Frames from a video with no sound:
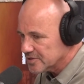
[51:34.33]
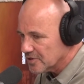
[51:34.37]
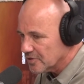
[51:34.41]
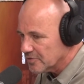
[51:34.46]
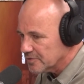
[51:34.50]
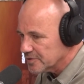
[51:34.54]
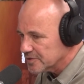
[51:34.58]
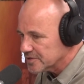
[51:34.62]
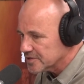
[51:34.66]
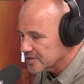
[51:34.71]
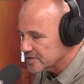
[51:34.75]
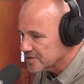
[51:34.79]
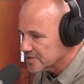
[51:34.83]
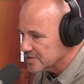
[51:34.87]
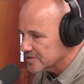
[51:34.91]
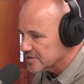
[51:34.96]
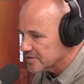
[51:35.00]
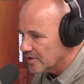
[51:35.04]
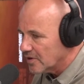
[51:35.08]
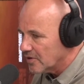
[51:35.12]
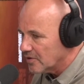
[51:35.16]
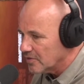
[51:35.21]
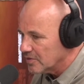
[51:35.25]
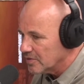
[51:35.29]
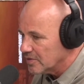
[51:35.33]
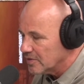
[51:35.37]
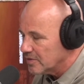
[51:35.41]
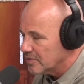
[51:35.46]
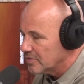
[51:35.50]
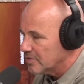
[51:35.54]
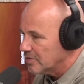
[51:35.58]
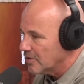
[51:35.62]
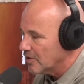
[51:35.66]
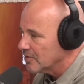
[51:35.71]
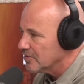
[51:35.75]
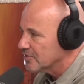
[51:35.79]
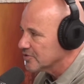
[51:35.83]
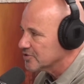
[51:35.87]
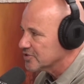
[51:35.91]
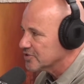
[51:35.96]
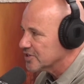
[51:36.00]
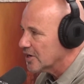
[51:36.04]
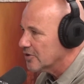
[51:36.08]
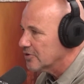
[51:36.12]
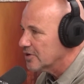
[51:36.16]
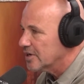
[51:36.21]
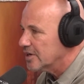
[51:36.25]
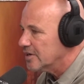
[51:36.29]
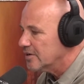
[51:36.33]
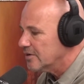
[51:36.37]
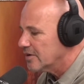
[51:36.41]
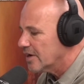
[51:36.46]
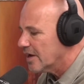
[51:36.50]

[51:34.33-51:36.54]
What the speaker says: officers on the show here,